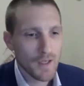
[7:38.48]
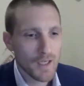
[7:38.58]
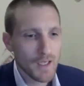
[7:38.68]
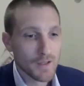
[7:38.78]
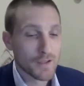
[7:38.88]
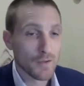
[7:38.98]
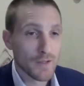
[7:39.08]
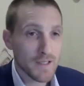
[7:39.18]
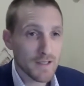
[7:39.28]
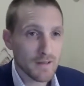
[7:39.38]
the
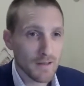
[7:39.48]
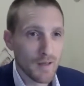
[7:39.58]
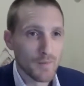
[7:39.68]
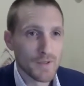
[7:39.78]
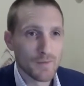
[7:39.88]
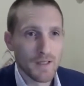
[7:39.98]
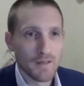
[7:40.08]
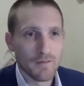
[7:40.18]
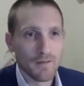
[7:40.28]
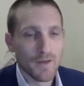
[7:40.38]
choice
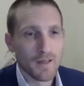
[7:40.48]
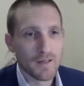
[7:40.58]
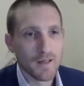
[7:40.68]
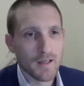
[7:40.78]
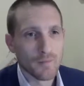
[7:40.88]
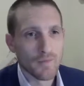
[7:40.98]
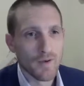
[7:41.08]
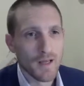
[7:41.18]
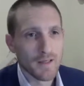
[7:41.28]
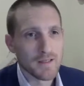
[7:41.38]
between a funder that can
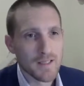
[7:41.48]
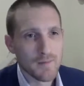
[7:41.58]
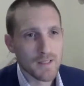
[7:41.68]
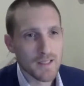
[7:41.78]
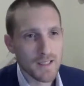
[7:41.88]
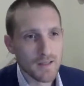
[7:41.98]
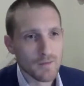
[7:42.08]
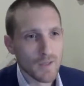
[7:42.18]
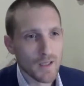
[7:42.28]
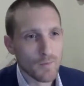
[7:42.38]
provide an indemnity
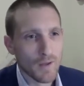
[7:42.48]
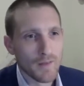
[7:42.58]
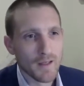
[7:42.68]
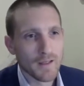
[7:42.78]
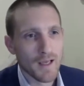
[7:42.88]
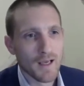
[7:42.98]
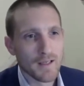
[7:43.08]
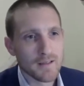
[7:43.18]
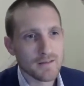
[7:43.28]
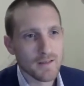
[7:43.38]
and one that
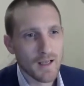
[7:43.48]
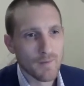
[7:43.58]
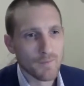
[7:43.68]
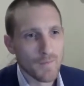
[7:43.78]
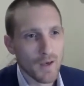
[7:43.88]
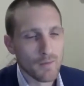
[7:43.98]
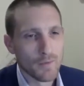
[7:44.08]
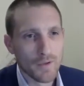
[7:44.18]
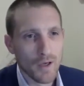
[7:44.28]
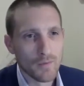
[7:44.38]
can't, I
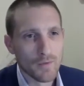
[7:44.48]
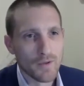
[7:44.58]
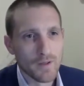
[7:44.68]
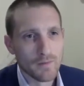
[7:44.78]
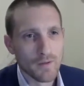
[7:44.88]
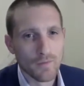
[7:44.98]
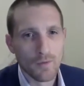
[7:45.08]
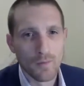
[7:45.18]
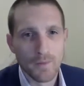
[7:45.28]
would go with the former.